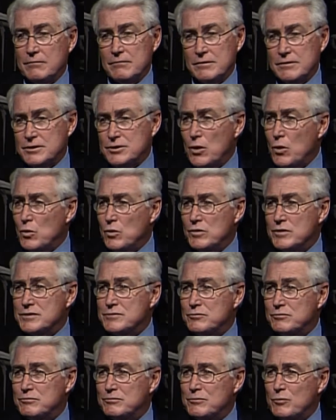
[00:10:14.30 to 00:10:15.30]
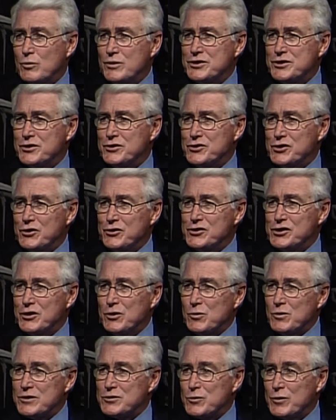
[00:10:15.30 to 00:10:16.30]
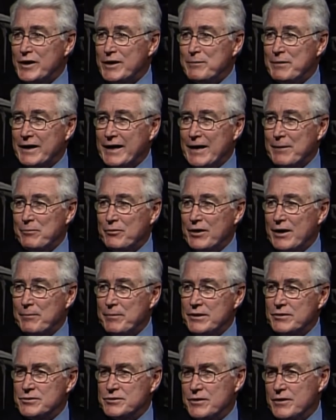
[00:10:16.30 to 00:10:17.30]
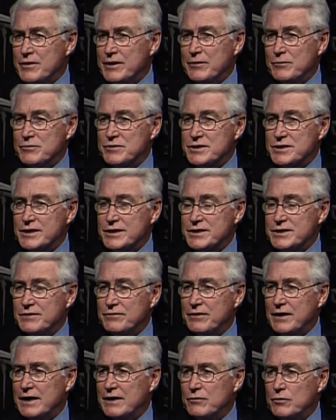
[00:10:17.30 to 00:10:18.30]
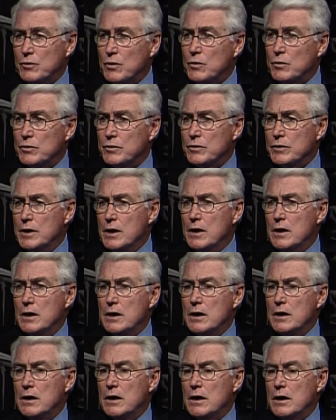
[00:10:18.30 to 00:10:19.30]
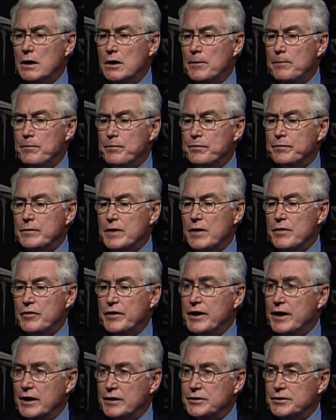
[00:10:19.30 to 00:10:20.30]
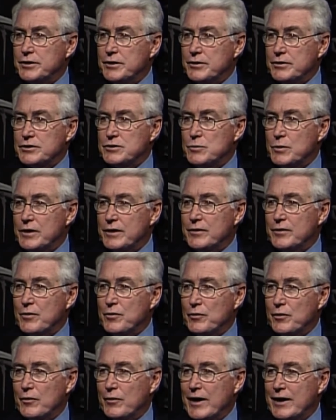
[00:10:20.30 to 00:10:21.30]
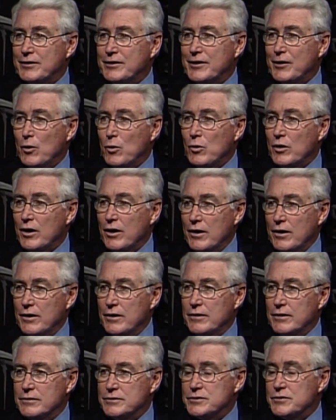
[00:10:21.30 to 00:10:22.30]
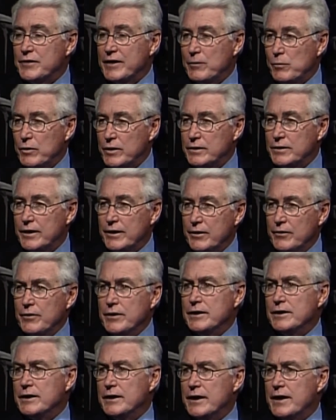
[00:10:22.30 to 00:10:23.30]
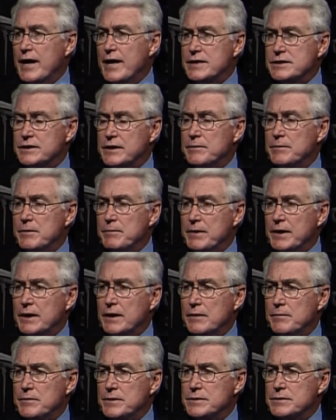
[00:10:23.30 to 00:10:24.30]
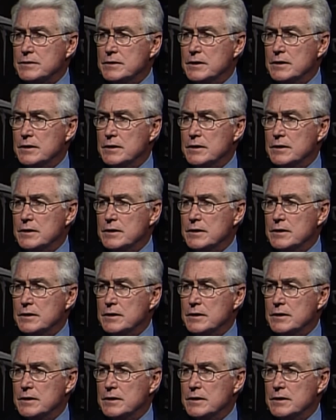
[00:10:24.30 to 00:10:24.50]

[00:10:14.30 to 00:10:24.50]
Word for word: as old as Winston Churchill was when he became prime minister. I think he was 65 or older. The Young Turks wanted to throw out the old guard, and so they went to Arrington and asked him to become the